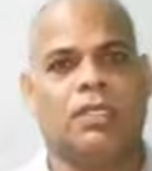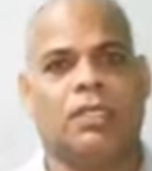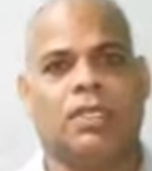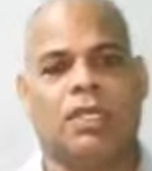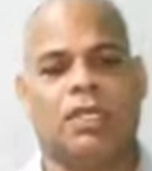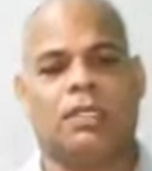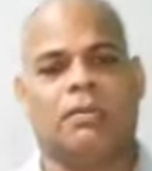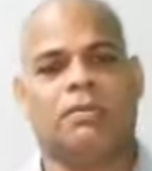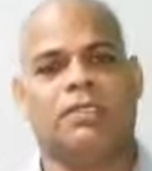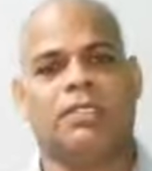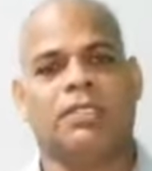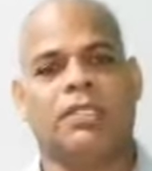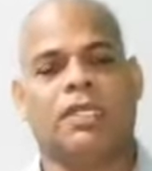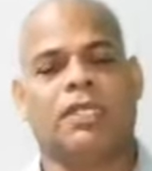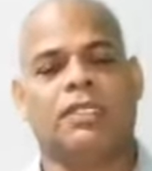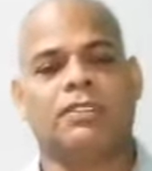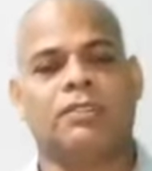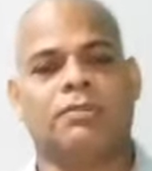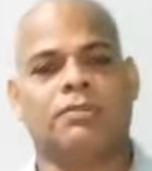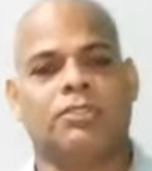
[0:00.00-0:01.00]
I am
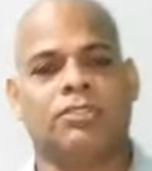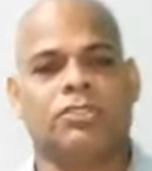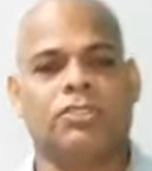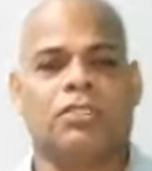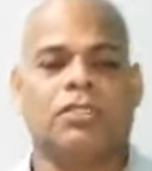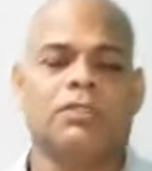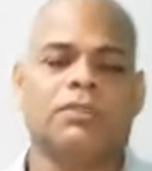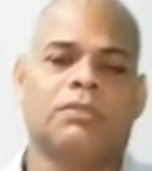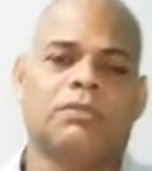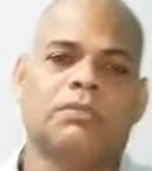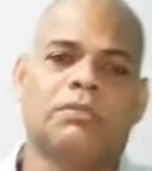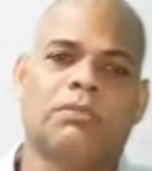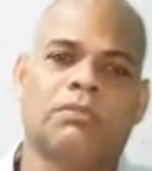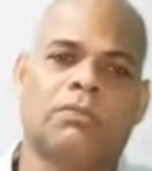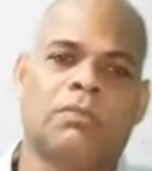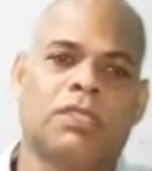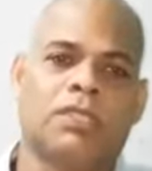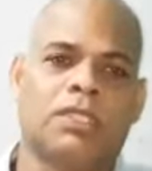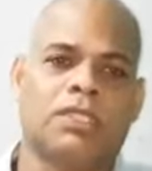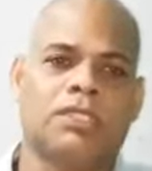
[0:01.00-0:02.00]
Manikant Mishra,
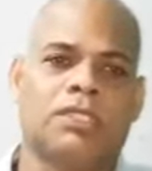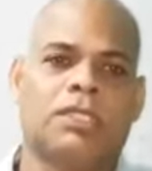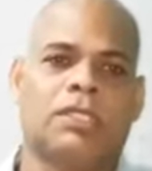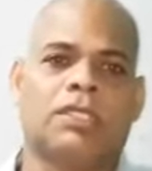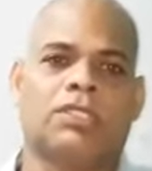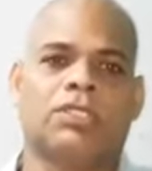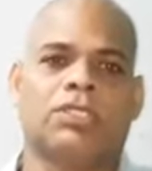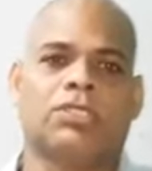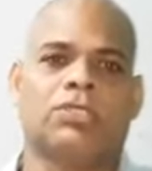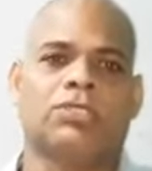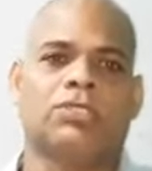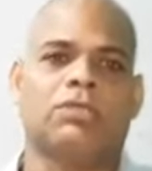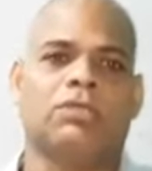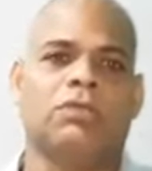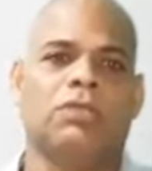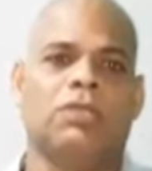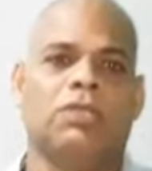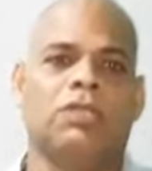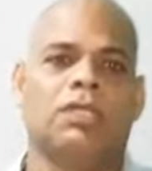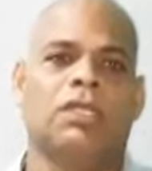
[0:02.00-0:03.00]
Modern English
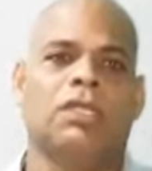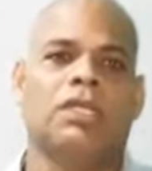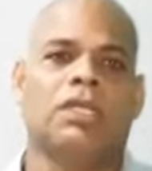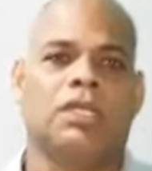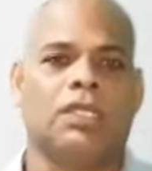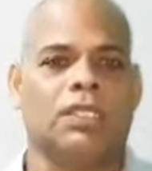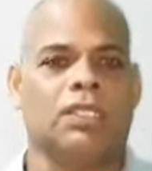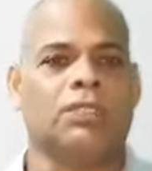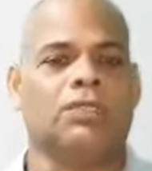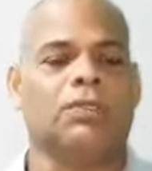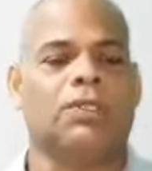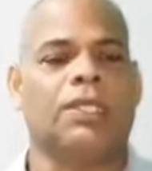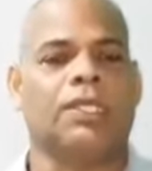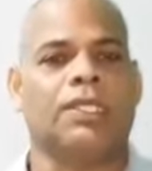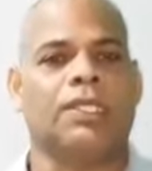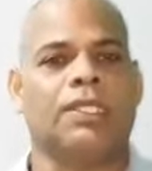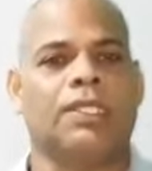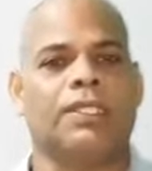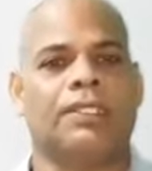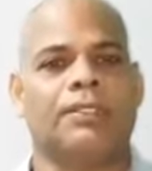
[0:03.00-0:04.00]
School, New
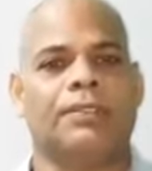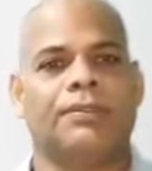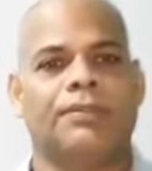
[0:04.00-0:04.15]
Area.